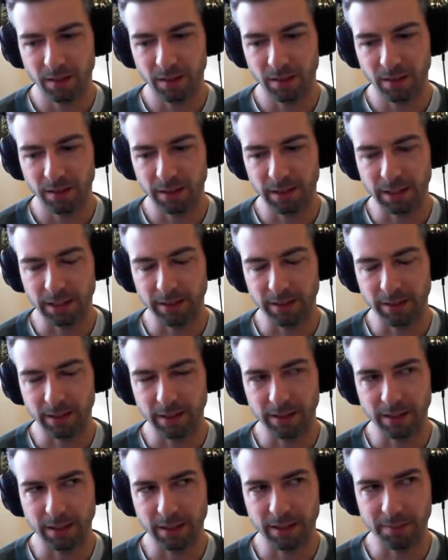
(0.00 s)
Yeah, I
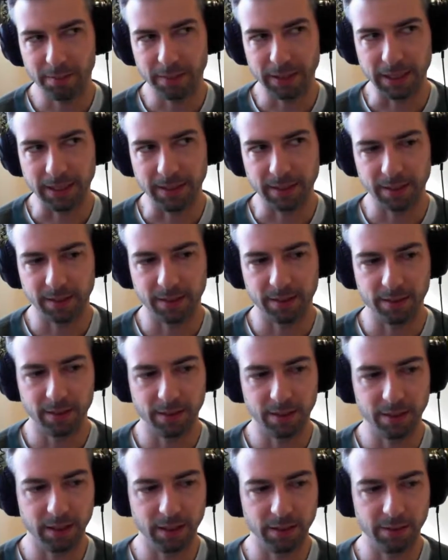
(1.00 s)
think the
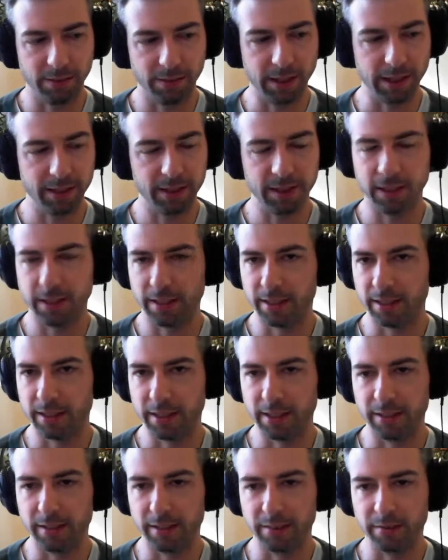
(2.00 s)
best advice I could
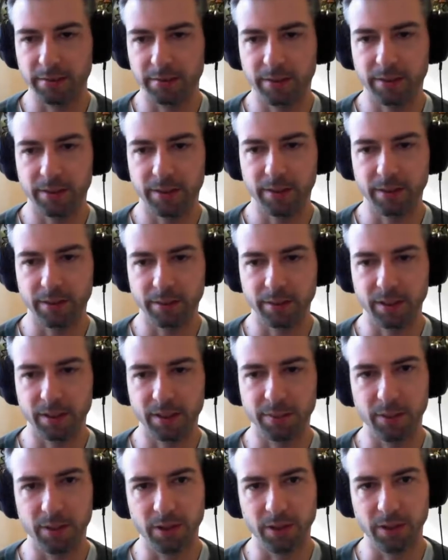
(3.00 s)
give to
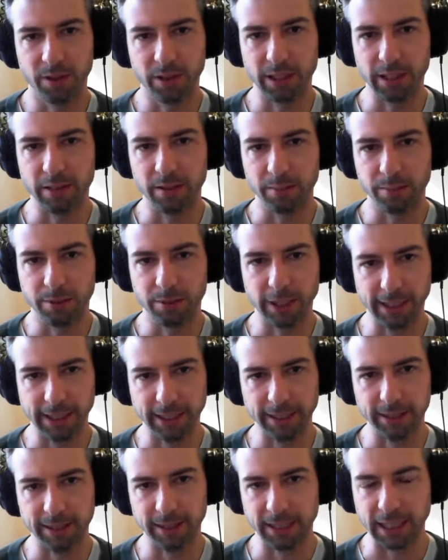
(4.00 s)
someone looking to
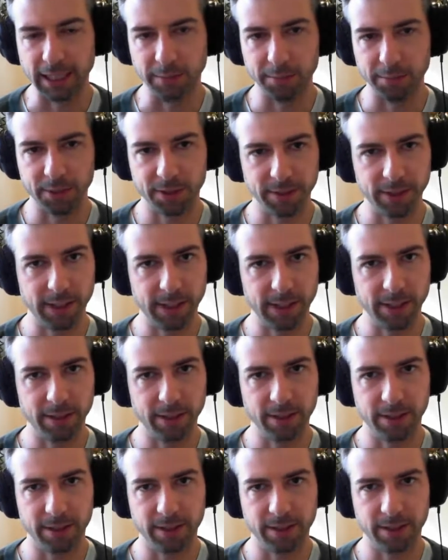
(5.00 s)
break into games right
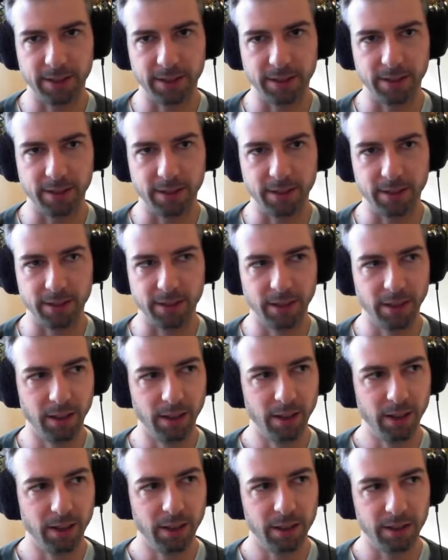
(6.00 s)
now is to
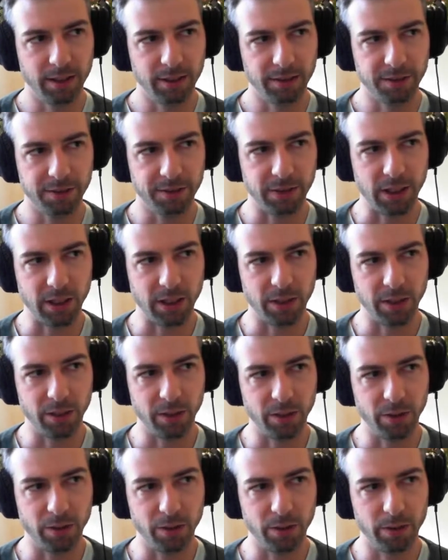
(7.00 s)

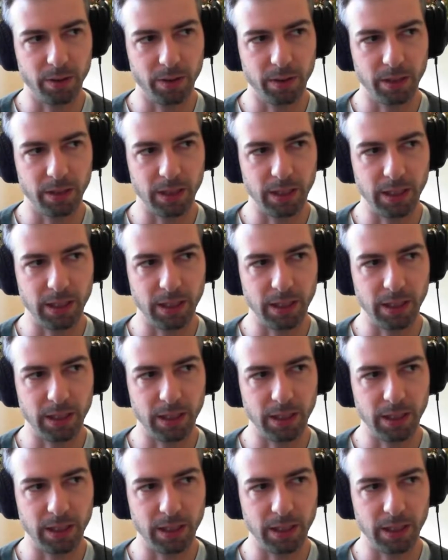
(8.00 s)
follow